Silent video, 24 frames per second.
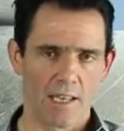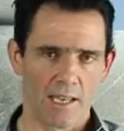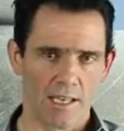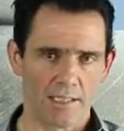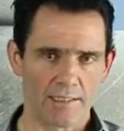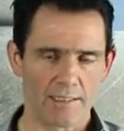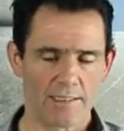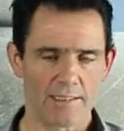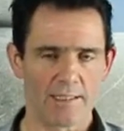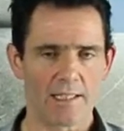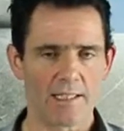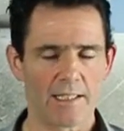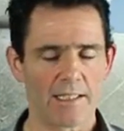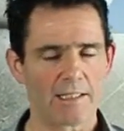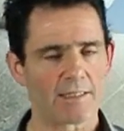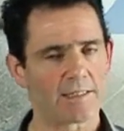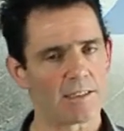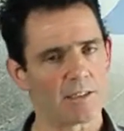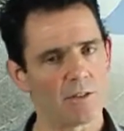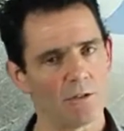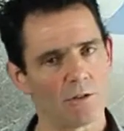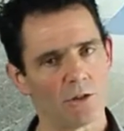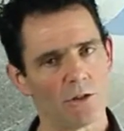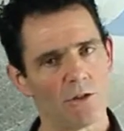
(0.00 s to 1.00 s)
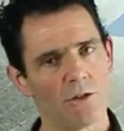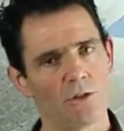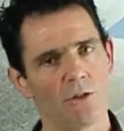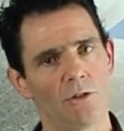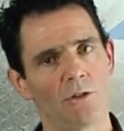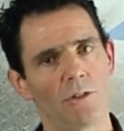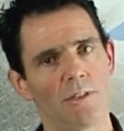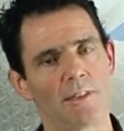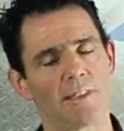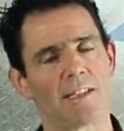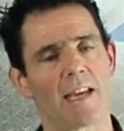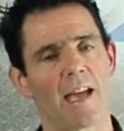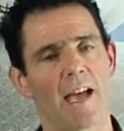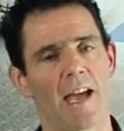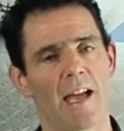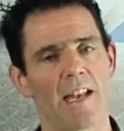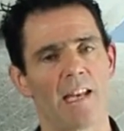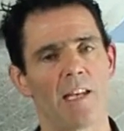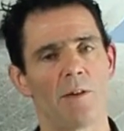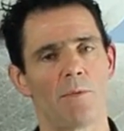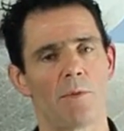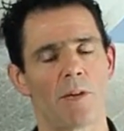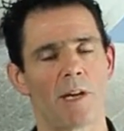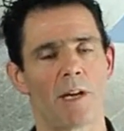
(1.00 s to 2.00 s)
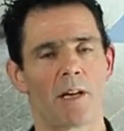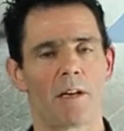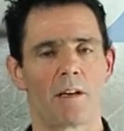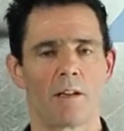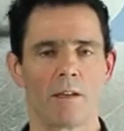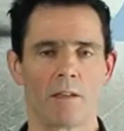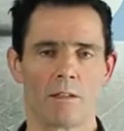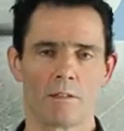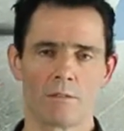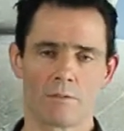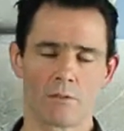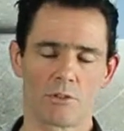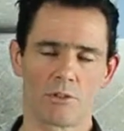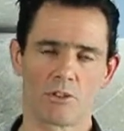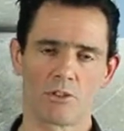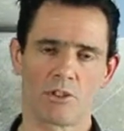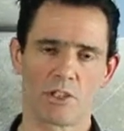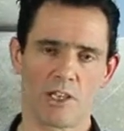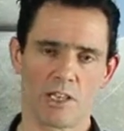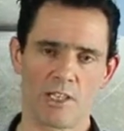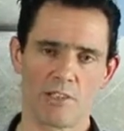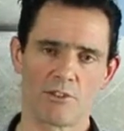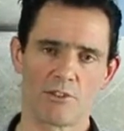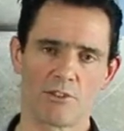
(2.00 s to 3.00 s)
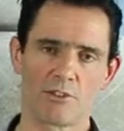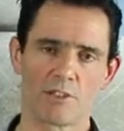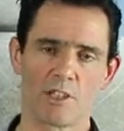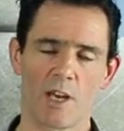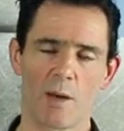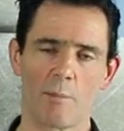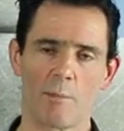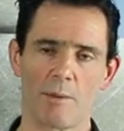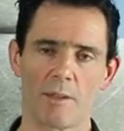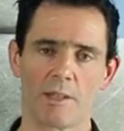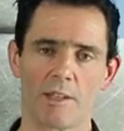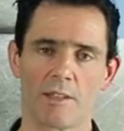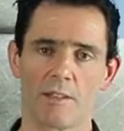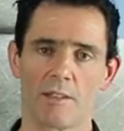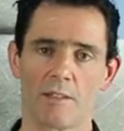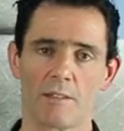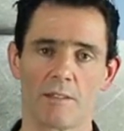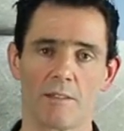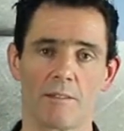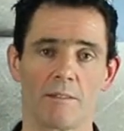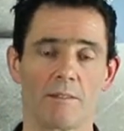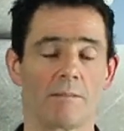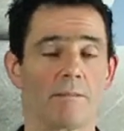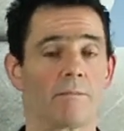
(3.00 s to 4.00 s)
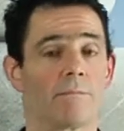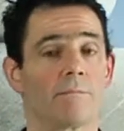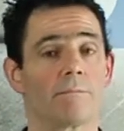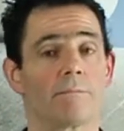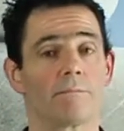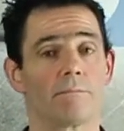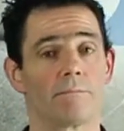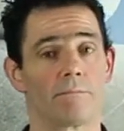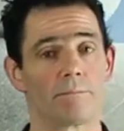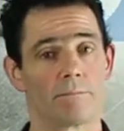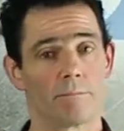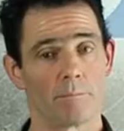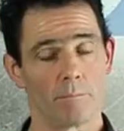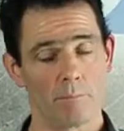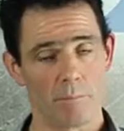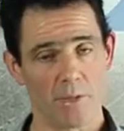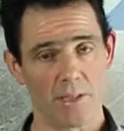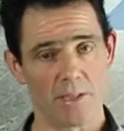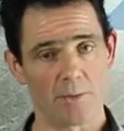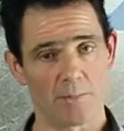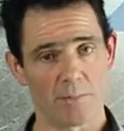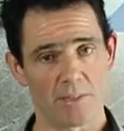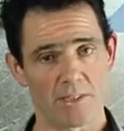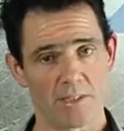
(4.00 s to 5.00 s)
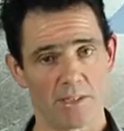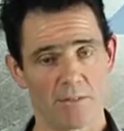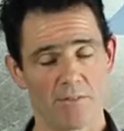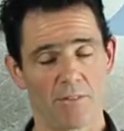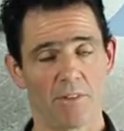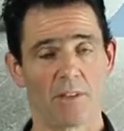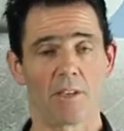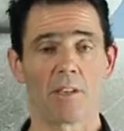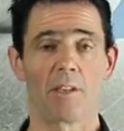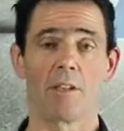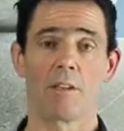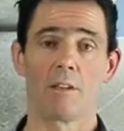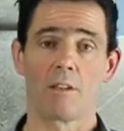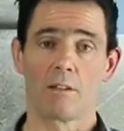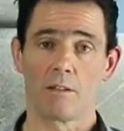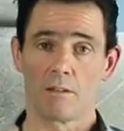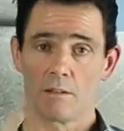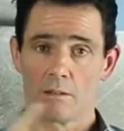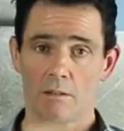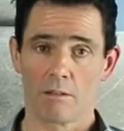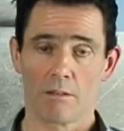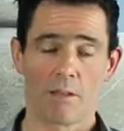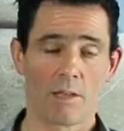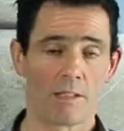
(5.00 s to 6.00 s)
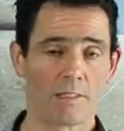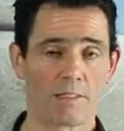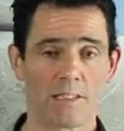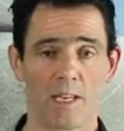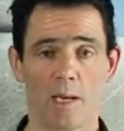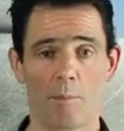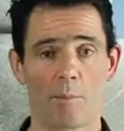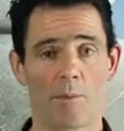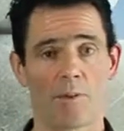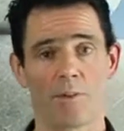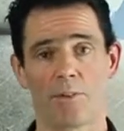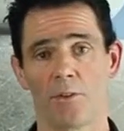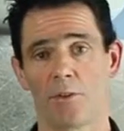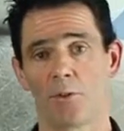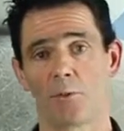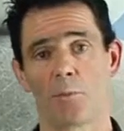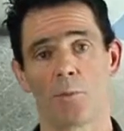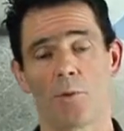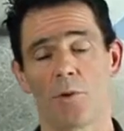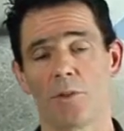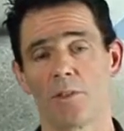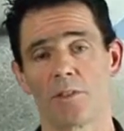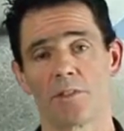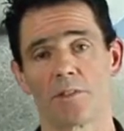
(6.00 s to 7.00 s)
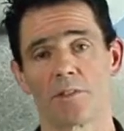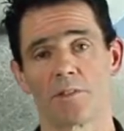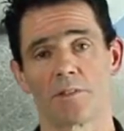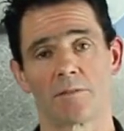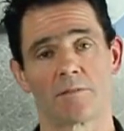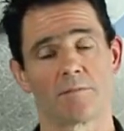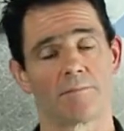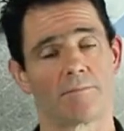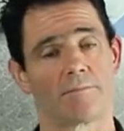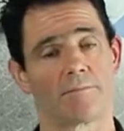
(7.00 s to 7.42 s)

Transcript: And the thing is that you can do this anywhere. Just change your topic. Be specific and tap on those points.